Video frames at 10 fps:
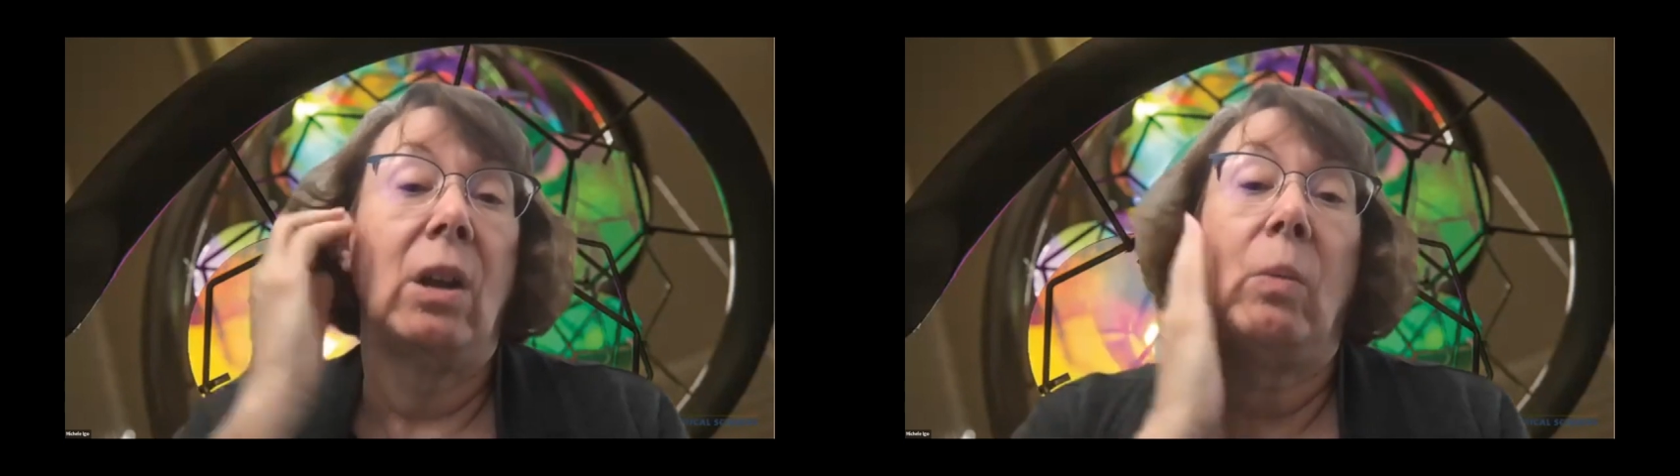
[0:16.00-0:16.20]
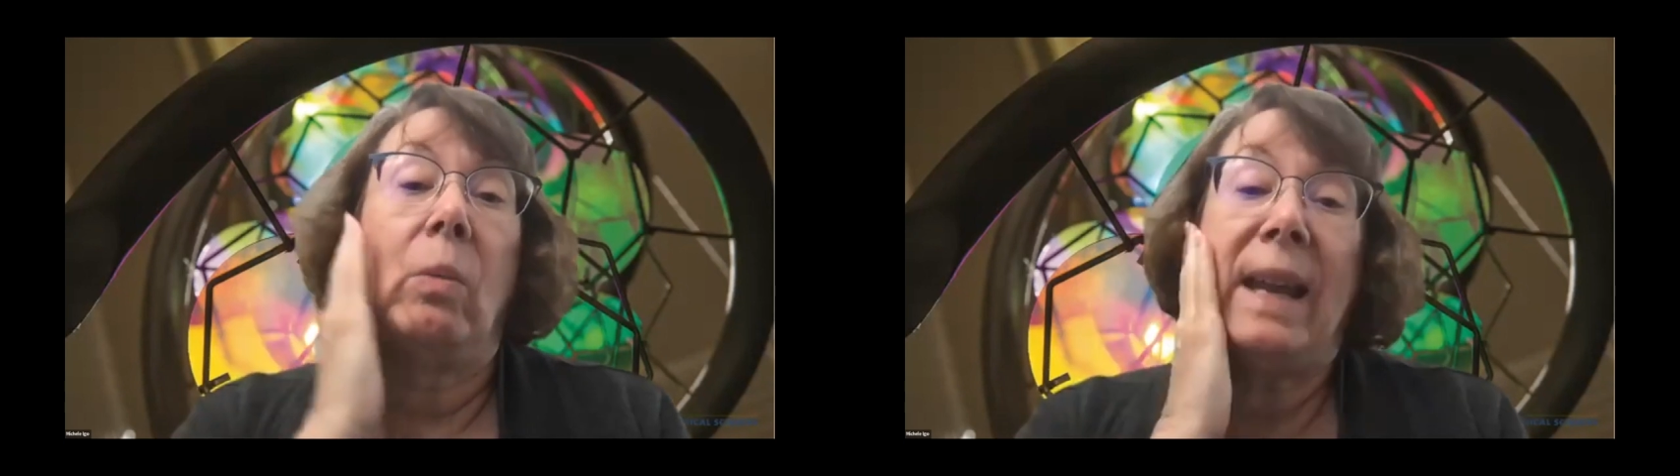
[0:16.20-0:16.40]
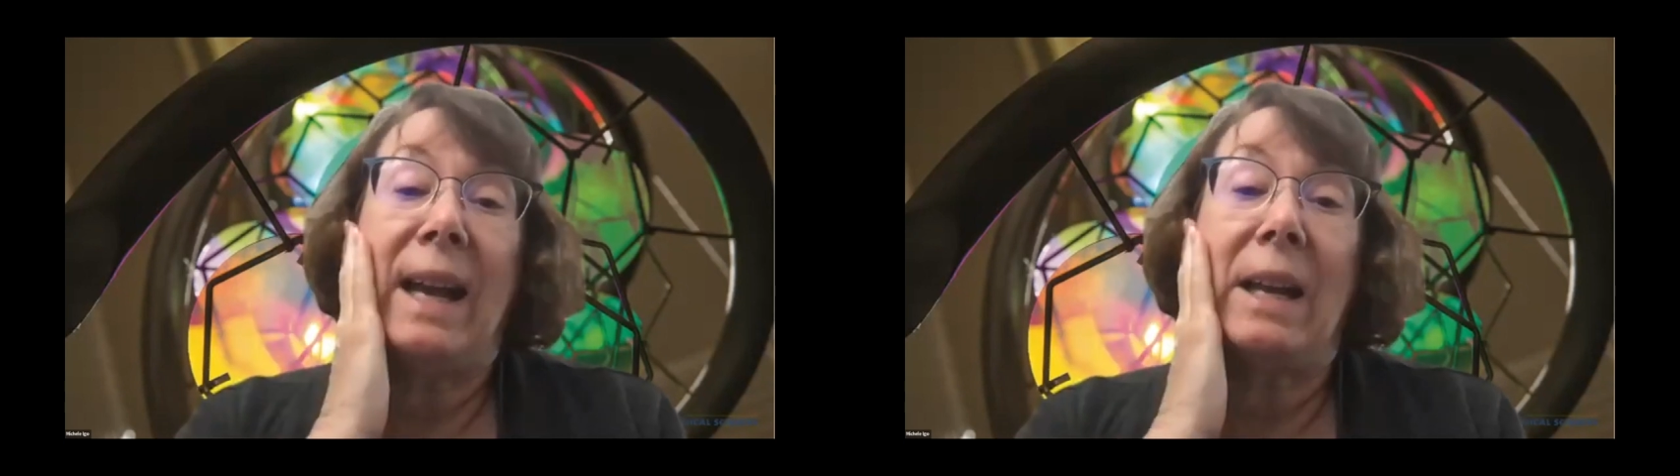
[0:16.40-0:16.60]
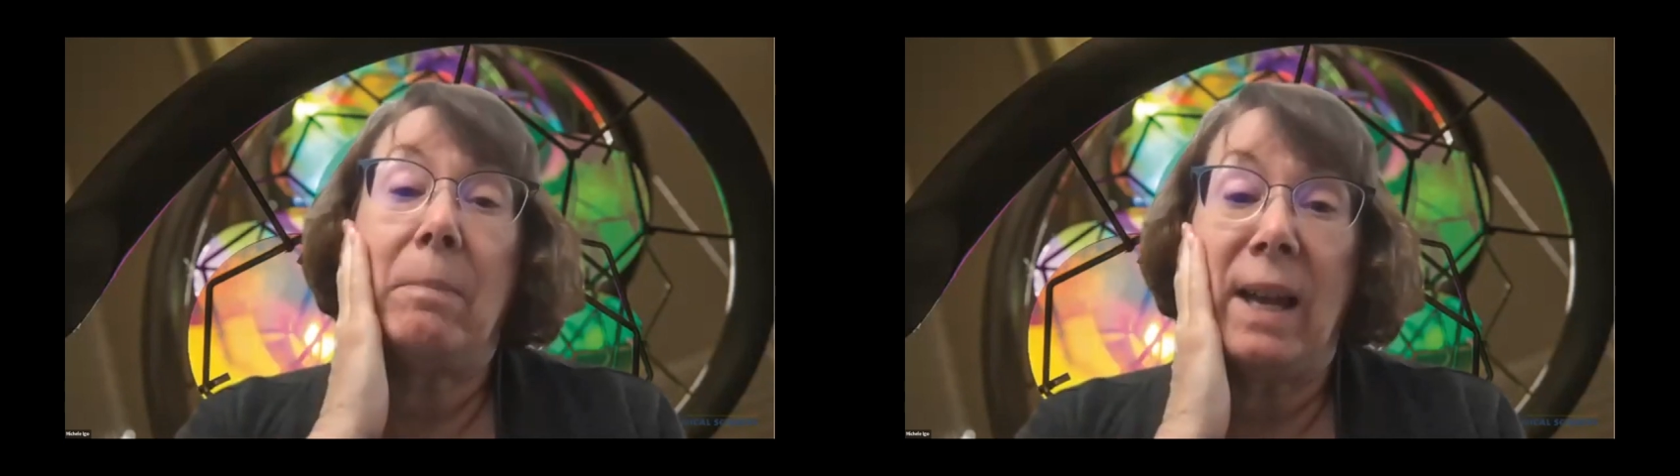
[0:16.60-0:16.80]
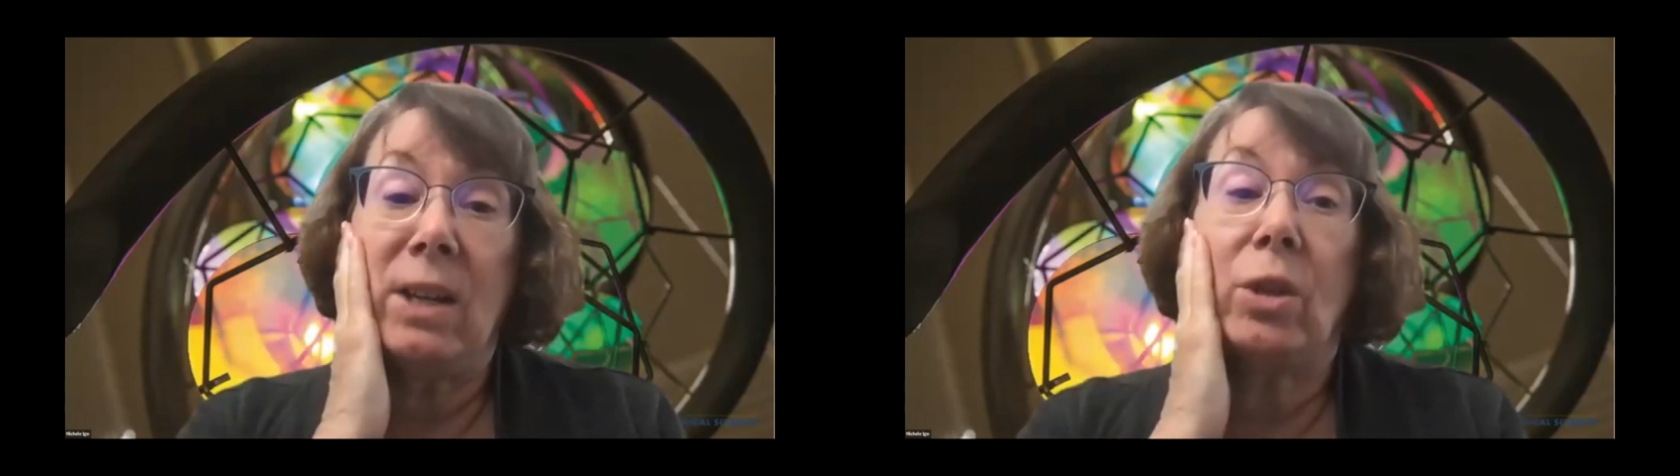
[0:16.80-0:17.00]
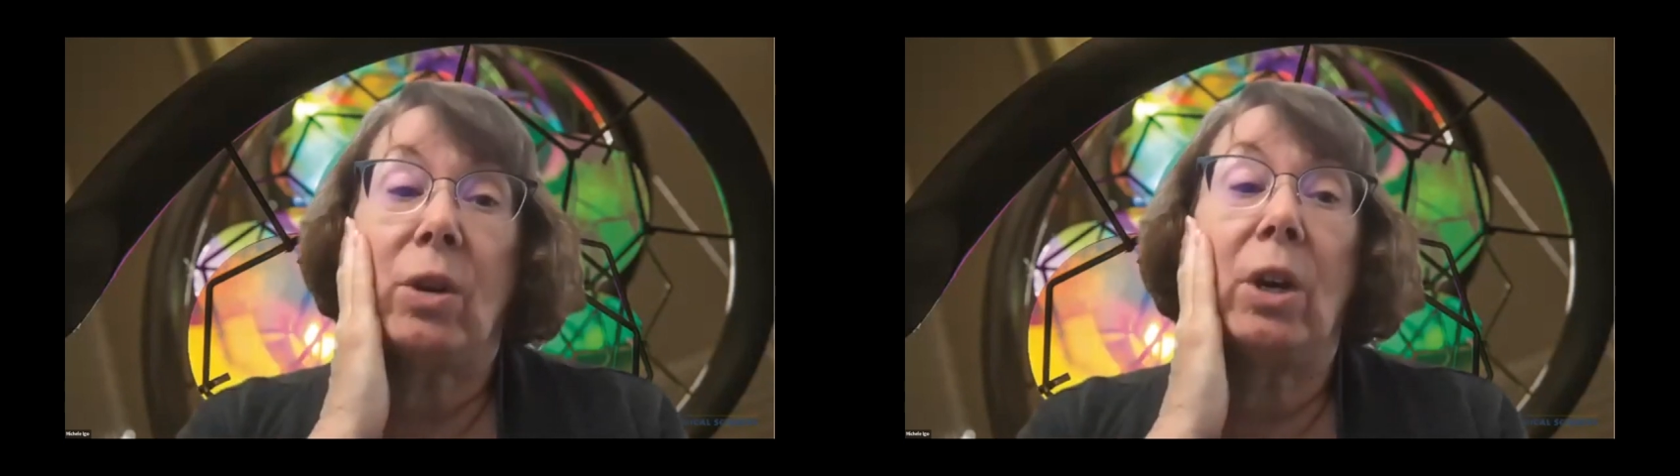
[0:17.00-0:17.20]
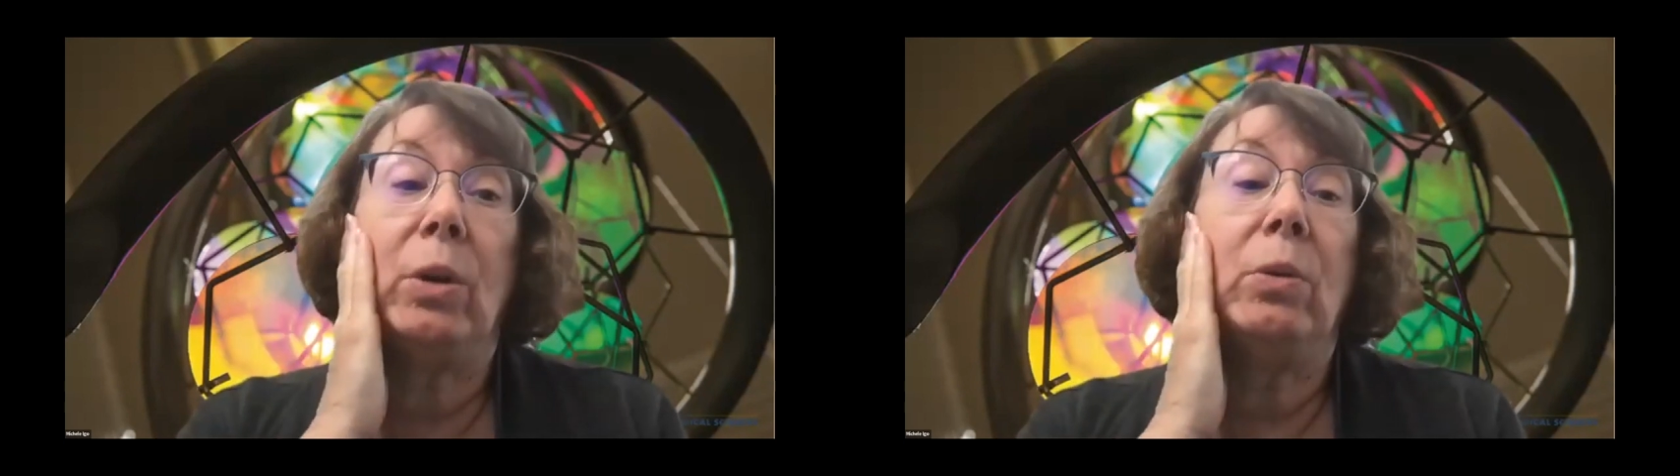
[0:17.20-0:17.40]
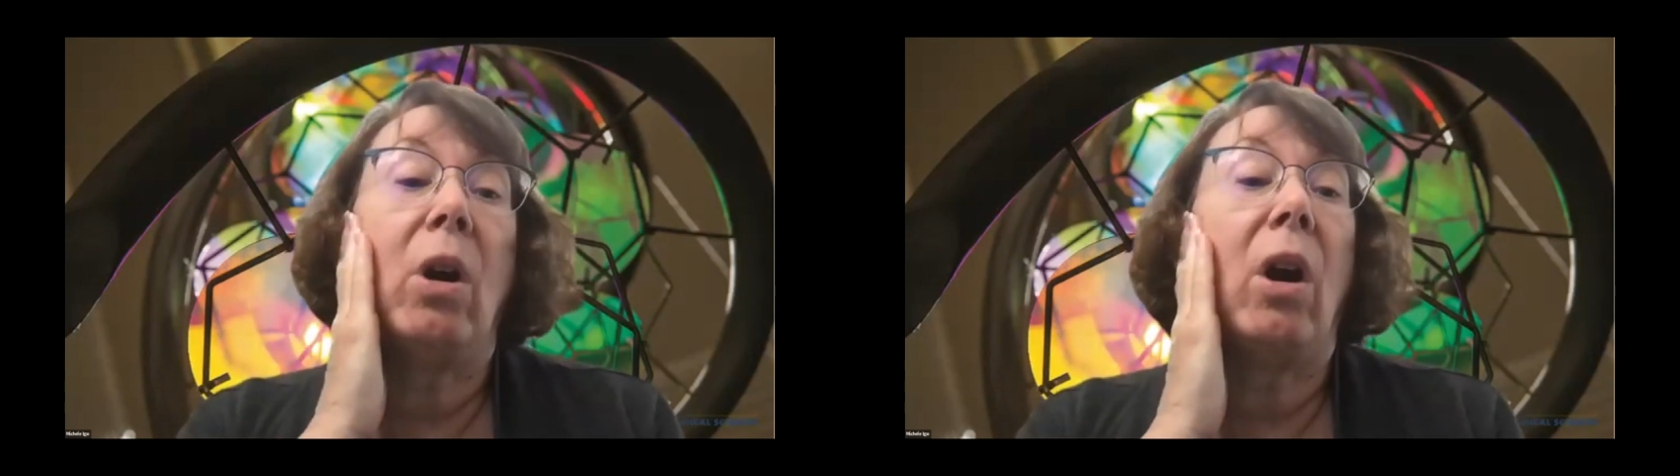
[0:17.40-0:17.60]
We had a mentor
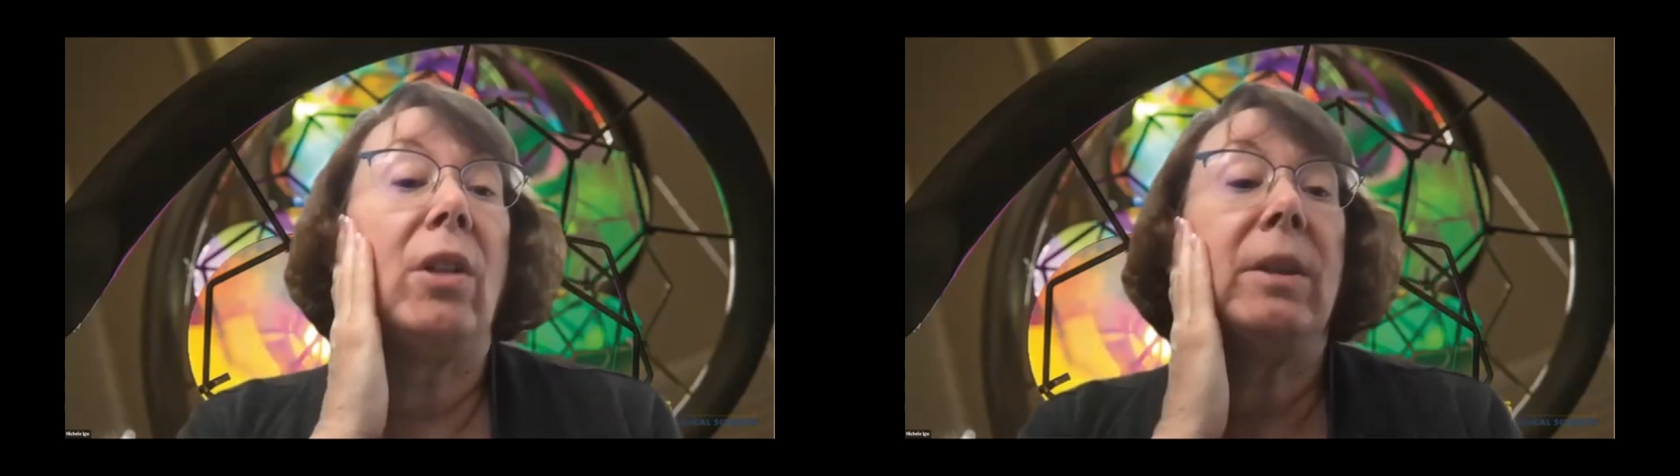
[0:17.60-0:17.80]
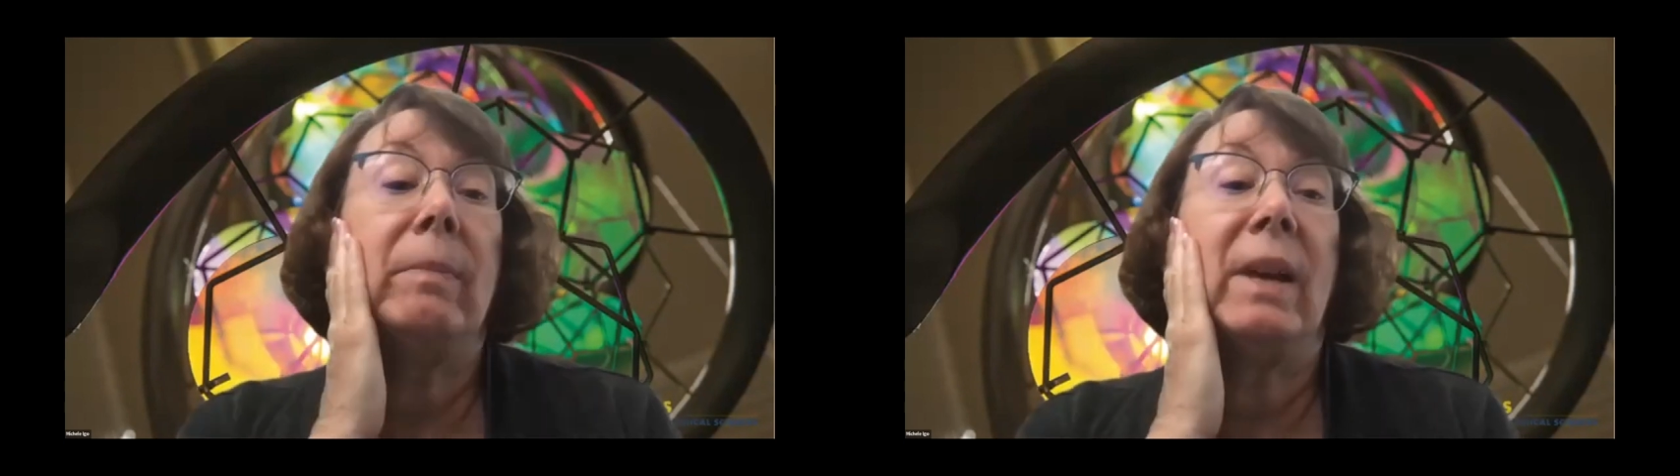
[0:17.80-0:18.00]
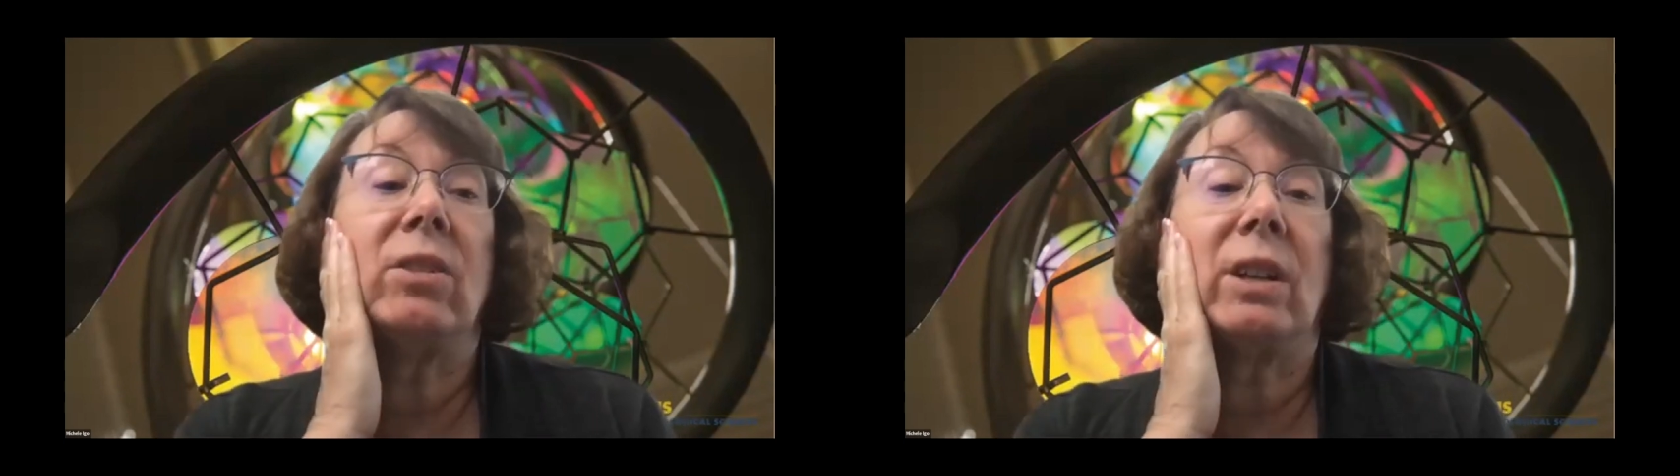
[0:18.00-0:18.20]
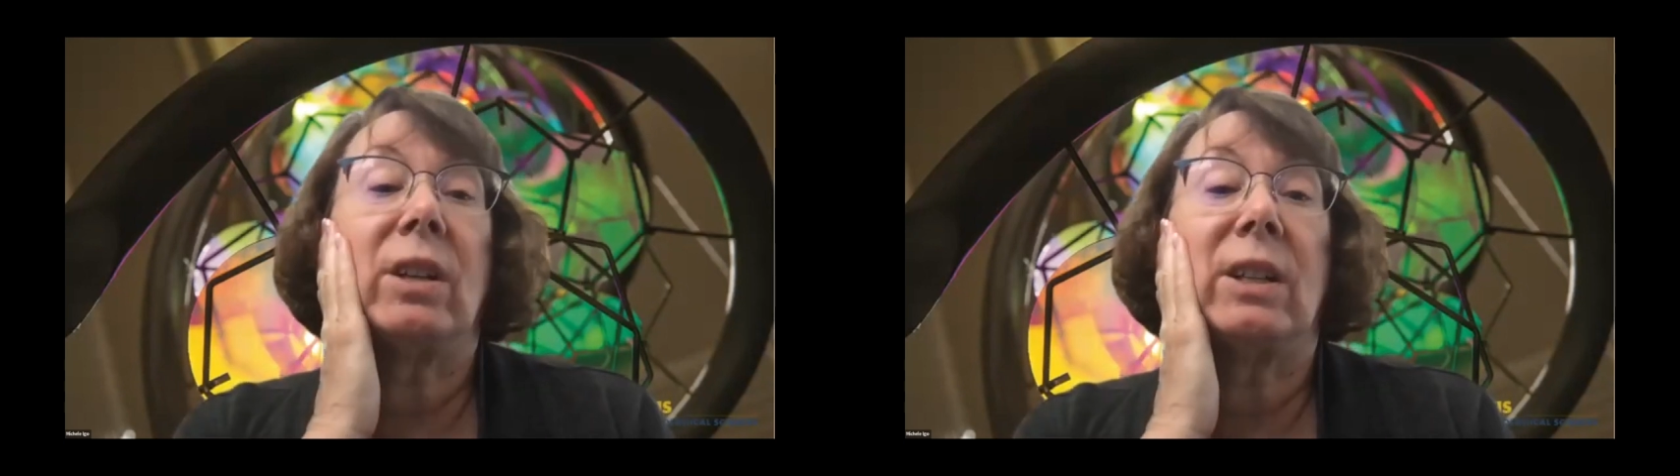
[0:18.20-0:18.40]
who called the Mentor